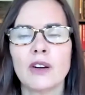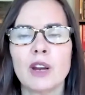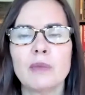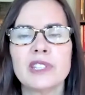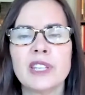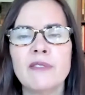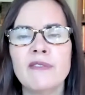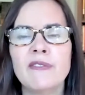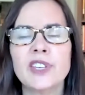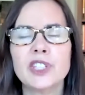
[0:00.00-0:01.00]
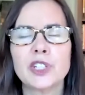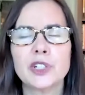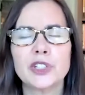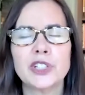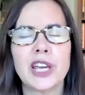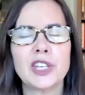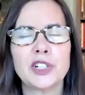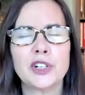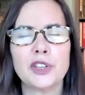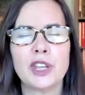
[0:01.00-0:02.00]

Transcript: Maybe some physical gesture